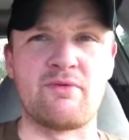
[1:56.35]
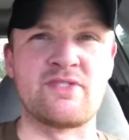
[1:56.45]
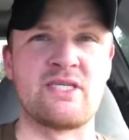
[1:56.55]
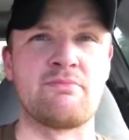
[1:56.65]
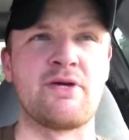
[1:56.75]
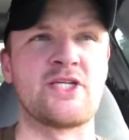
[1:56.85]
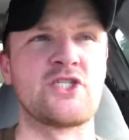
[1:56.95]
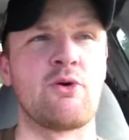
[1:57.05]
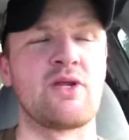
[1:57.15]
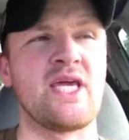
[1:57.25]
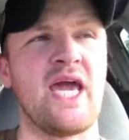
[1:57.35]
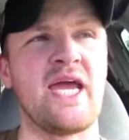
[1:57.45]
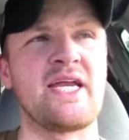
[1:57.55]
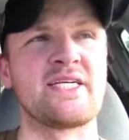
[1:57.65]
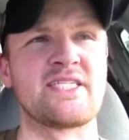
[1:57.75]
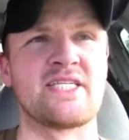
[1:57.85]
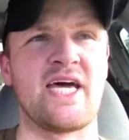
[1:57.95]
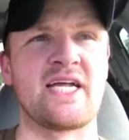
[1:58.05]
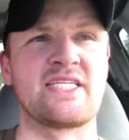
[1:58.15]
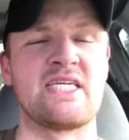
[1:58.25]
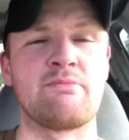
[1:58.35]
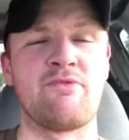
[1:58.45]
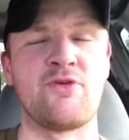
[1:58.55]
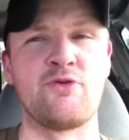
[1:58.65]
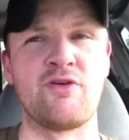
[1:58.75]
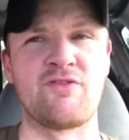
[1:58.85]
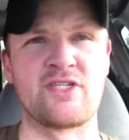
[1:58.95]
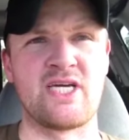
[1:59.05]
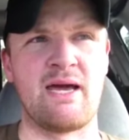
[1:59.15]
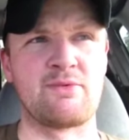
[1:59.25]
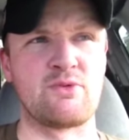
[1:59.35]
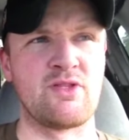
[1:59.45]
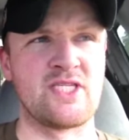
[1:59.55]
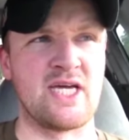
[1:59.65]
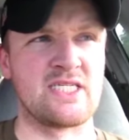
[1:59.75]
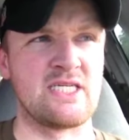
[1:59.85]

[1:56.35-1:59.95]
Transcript: We've seen Big Show and Kane as a tag team a few different times win the tag